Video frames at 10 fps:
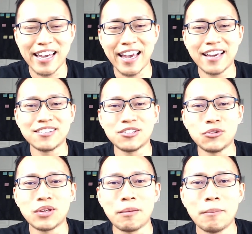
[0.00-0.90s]
and
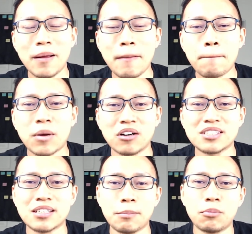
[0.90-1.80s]
you can
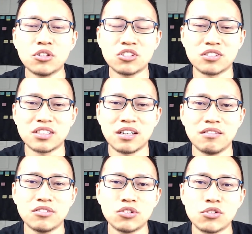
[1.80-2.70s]
constantly push yourself